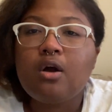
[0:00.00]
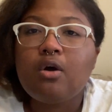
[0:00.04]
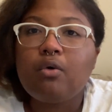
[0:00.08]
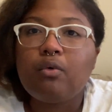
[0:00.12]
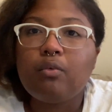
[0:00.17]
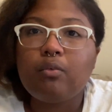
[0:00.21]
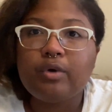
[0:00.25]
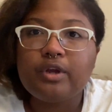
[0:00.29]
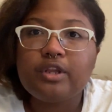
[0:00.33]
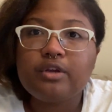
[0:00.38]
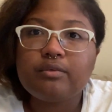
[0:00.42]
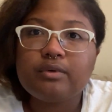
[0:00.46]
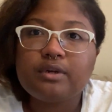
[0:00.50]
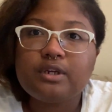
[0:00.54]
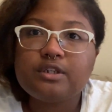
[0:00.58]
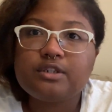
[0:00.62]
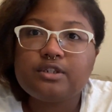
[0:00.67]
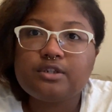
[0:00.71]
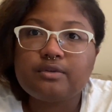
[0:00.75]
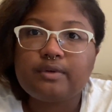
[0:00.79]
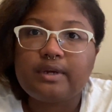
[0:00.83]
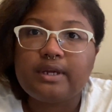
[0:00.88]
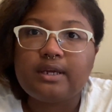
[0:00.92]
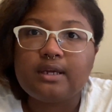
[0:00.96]
what you want to
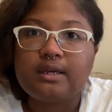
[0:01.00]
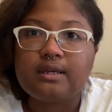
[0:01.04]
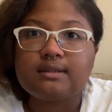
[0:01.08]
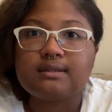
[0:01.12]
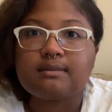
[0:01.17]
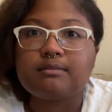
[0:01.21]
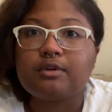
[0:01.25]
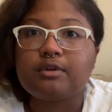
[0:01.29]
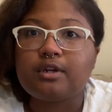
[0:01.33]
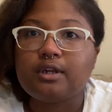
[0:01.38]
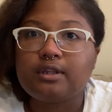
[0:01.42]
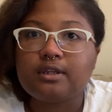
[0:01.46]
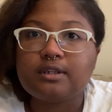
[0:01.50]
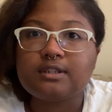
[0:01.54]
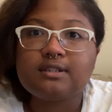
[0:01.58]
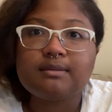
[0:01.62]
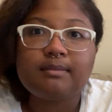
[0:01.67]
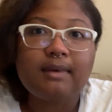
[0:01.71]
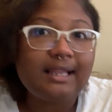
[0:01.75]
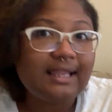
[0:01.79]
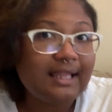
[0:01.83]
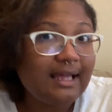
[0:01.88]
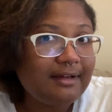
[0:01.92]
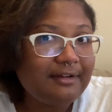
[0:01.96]
do is, I'm going to look to my
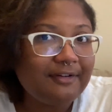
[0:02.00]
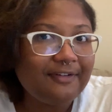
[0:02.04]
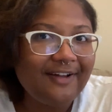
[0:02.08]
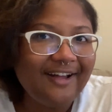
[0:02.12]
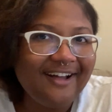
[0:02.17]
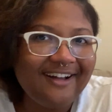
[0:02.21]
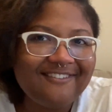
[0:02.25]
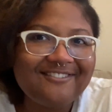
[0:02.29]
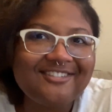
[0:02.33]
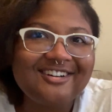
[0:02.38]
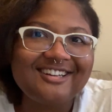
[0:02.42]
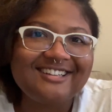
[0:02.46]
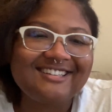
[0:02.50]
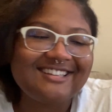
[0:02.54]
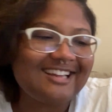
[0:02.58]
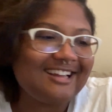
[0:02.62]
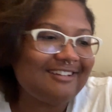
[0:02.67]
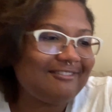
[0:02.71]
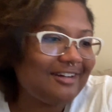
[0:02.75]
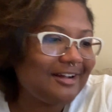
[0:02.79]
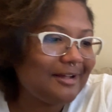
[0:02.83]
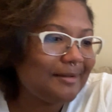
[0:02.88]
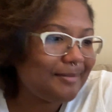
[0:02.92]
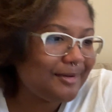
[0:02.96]
left, I'm going to look at
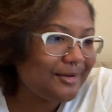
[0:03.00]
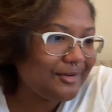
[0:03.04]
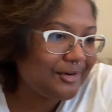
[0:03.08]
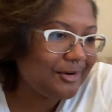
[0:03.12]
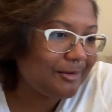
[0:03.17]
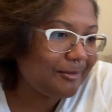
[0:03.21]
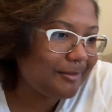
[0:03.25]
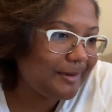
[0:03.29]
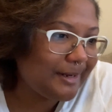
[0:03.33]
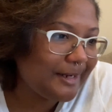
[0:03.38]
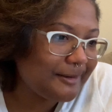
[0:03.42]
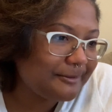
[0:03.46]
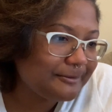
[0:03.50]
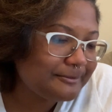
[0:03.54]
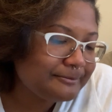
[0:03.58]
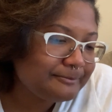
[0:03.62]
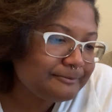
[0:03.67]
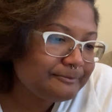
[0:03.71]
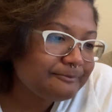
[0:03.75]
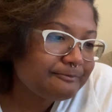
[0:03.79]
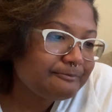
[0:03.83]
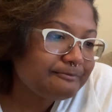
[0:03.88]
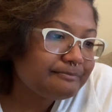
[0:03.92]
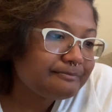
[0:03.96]
my computer, but
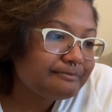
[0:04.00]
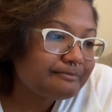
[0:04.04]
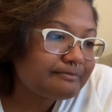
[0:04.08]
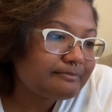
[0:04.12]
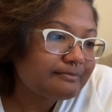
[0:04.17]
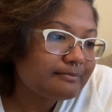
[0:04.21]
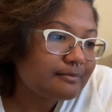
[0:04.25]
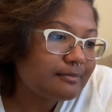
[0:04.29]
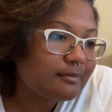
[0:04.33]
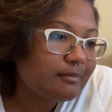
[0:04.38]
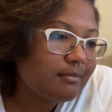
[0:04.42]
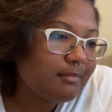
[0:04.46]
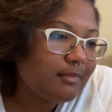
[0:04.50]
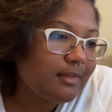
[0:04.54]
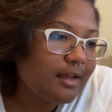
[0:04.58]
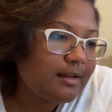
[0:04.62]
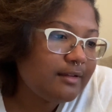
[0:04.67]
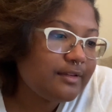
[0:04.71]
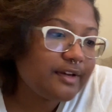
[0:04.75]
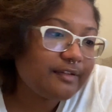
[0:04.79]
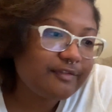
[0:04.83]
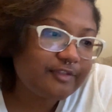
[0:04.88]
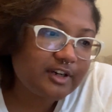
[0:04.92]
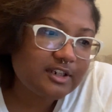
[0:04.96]

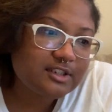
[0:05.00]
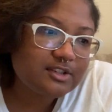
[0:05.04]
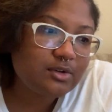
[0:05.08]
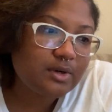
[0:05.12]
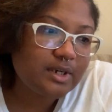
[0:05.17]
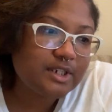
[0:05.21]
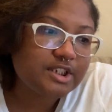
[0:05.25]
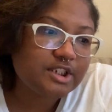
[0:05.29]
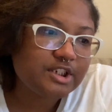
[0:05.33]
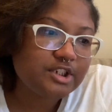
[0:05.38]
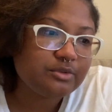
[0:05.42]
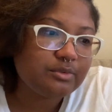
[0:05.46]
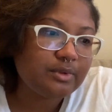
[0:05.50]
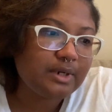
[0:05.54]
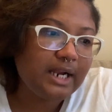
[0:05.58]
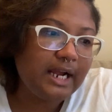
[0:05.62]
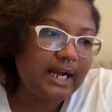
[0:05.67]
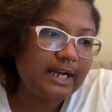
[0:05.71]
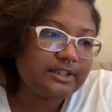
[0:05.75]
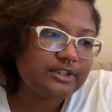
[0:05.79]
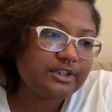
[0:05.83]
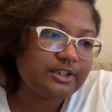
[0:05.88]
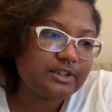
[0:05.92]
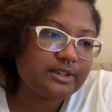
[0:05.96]
the first question you want to
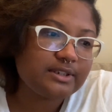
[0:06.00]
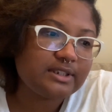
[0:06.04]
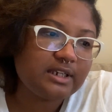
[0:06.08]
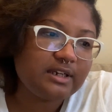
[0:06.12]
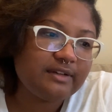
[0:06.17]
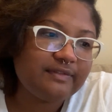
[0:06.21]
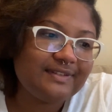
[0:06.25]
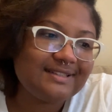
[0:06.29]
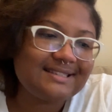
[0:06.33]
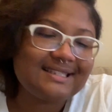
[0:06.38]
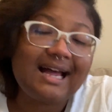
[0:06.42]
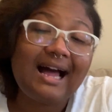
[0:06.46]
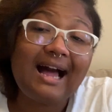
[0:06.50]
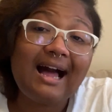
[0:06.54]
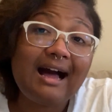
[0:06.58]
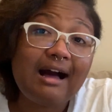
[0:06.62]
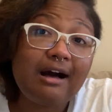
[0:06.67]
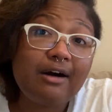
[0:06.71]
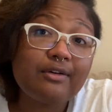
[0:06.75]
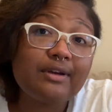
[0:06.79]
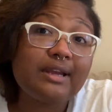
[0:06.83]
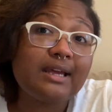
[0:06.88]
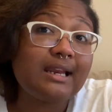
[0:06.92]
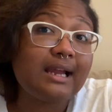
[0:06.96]
ask yourself is, how
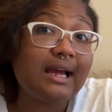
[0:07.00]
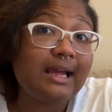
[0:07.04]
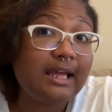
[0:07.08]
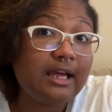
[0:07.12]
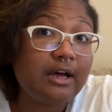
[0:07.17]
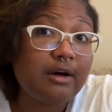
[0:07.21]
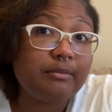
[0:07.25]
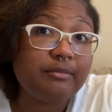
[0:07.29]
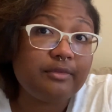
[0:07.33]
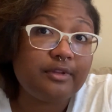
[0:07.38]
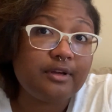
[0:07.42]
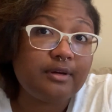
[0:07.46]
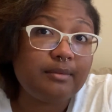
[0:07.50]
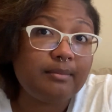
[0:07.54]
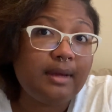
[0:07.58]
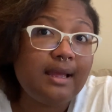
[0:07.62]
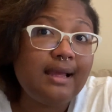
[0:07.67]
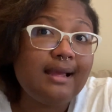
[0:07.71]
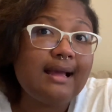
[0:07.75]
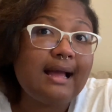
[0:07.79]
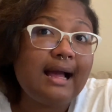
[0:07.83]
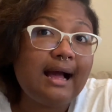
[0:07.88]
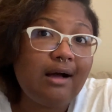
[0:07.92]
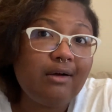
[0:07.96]
can I help them?
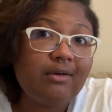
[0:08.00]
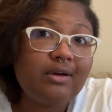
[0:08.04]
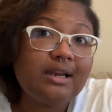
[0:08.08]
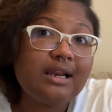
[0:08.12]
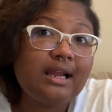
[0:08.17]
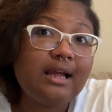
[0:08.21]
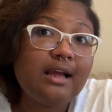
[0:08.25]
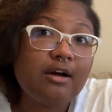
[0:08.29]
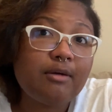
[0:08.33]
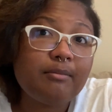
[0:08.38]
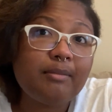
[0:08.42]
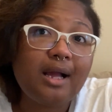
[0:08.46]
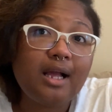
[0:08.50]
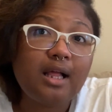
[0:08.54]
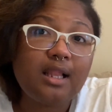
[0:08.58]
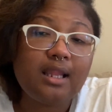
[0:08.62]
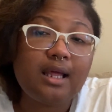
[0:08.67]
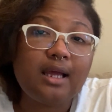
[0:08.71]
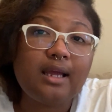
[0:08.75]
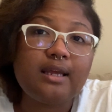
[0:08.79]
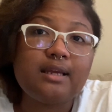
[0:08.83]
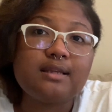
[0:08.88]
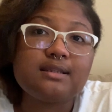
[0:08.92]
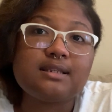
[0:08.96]
How can I help my
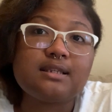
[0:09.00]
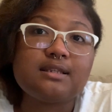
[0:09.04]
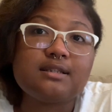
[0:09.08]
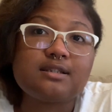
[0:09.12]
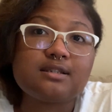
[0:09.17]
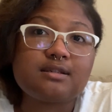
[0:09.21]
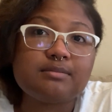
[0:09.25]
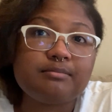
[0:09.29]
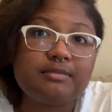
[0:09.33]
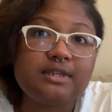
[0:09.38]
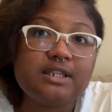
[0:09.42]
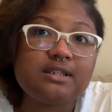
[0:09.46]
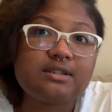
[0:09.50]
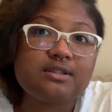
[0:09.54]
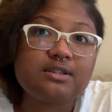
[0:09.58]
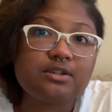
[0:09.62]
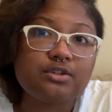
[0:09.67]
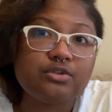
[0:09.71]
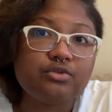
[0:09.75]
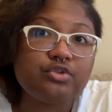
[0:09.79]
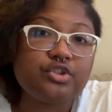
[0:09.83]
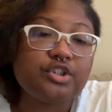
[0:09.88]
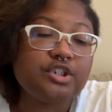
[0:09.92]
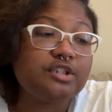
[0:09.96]
clients and be the
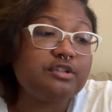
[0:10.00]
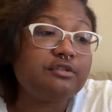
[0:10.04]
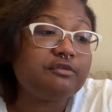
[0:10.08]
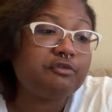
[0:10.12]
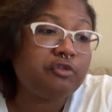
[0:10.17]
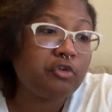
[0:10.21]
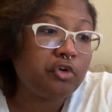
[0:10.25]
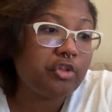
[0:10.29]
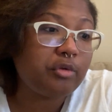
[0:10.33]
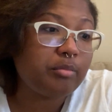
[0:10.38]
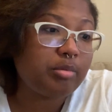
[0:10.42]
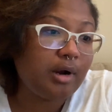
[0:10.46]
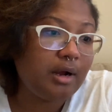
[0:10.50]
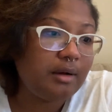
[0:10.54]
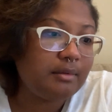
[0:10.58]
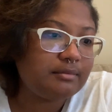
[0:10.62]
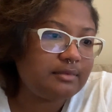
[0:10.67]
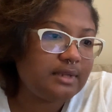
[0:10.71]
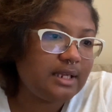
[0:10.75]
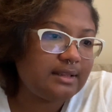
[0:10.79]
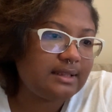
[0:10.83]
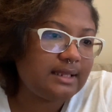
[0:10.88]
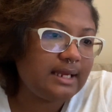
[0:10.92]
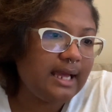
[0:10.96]
solution for the problem
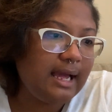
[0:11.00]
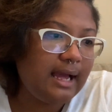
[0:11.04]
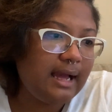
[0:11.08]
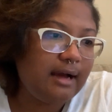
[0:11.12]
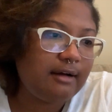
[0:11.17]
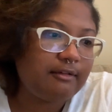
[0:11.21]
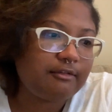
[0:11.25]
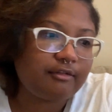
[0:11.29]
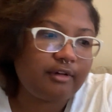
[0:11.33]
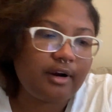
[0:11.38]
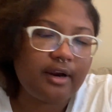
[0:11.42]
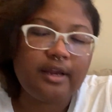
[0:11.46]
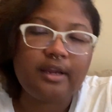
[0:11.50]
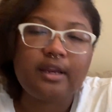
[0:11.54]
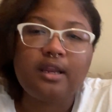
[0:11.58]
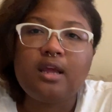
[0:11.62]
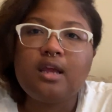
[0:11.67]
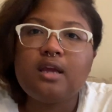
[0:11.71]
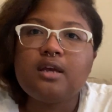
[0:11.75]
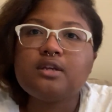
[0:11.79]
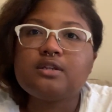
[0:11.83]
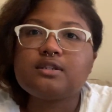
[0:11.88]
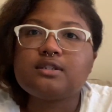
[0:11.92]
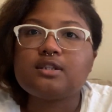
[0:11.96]
that they have, right?
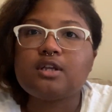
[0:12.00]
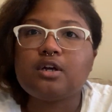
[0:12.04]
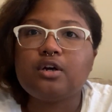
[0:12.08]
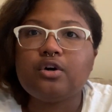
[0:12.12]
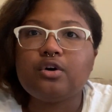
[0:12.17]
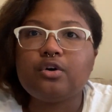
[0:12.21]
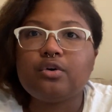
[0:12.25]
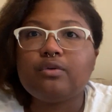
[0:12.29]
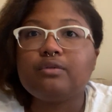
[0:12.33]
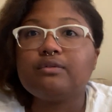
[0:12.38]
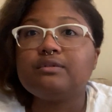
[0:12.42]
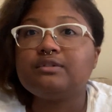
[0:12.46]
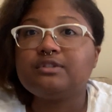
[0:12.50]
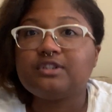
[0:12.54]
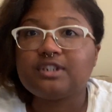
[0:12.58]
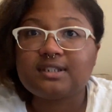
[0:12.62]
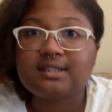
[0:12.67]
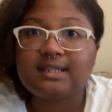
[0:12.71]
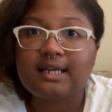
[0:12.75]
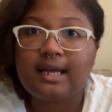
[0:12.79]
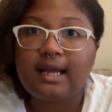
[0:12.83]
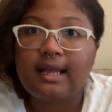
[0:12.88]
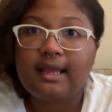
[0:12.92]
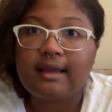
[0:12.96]
So just
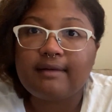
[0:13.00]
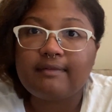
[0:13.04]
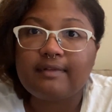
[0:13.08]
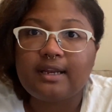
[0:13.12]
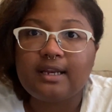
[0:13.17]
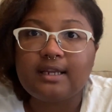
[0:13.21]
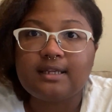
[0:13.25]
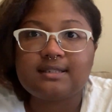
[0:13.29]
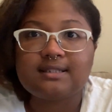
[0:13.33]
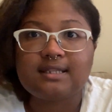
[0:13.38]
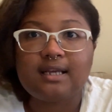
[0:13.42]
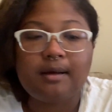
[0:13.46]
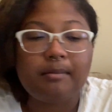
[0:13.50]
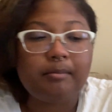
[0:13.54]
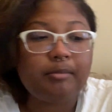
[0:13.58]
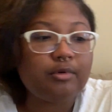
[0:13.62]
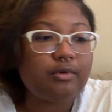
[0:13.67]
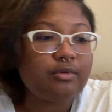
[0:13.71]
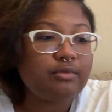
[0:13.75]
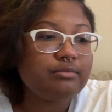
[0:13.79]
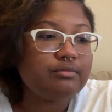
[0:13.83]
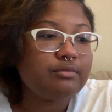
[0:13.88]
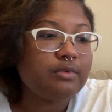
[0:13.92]
like I gave that example,